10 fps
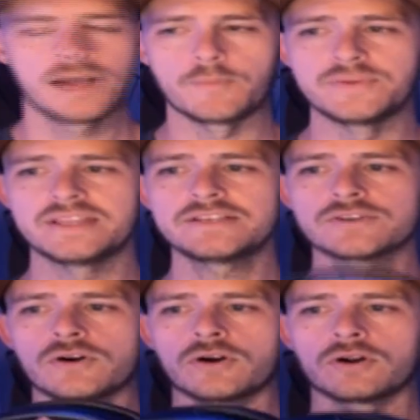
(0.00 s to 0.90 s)

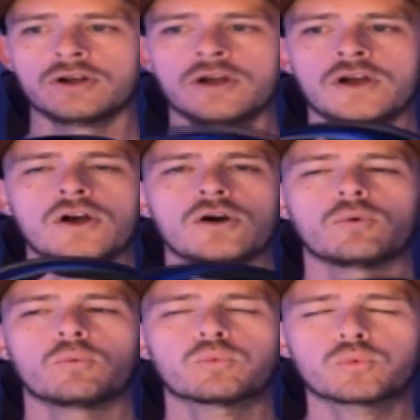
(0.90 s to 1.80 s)
These are
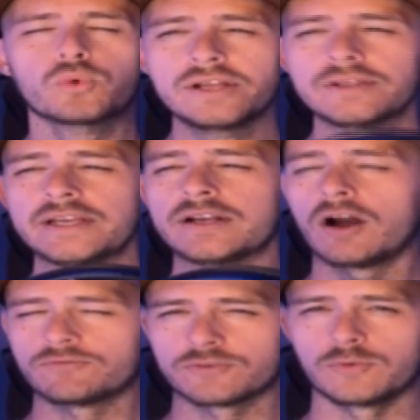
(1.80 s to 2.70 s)
really
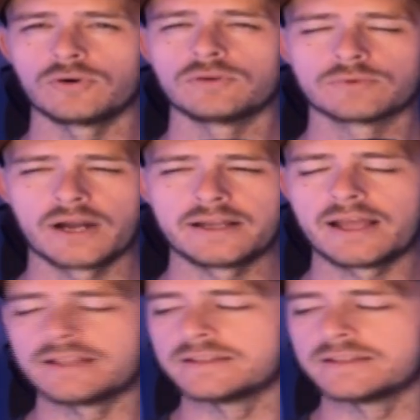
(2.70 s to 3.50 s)
comfortable, right? And